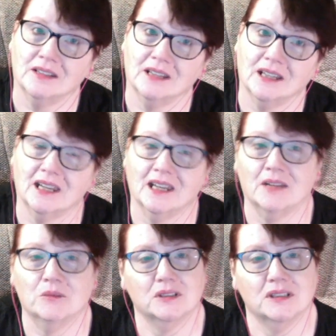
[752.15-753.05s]

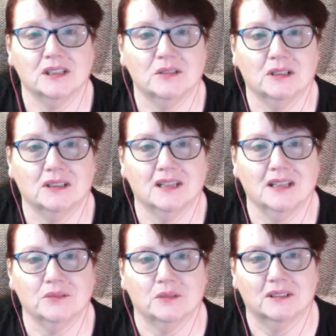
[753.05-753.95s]
And we'll see you on the
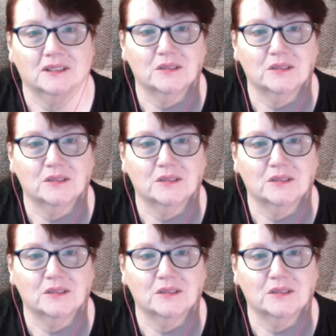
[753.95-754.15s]
next one.